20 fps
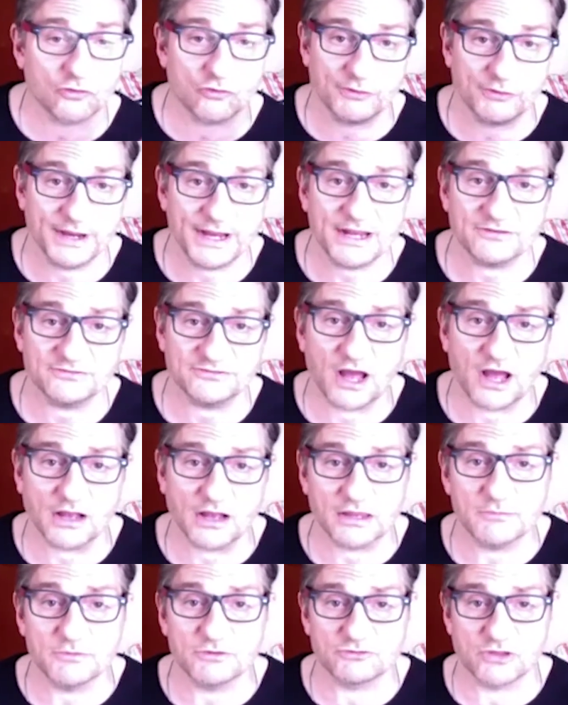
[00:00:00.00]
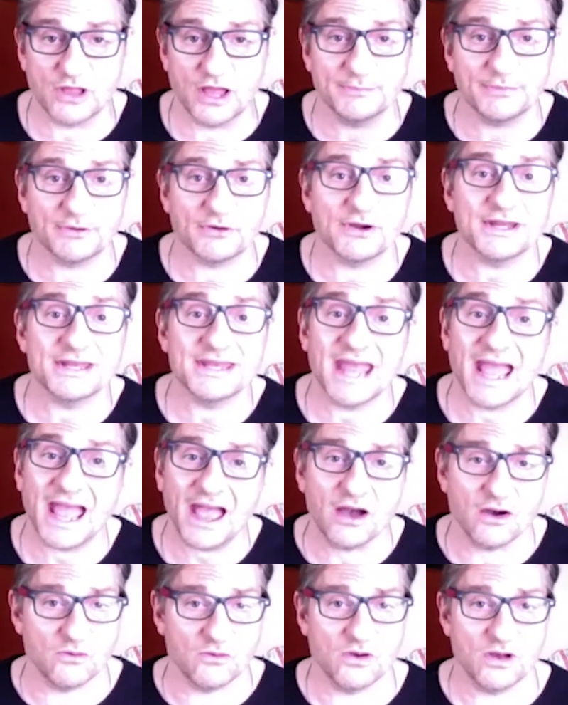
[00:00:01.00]
create a stock image library
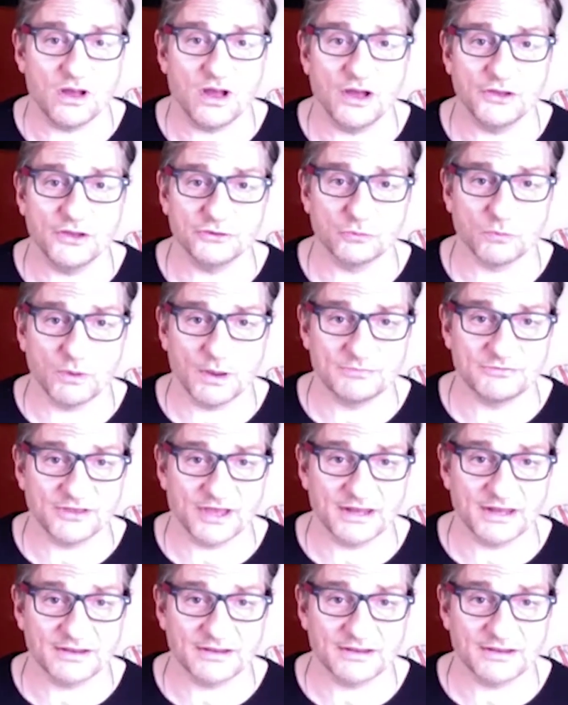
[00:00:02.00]
now on your website.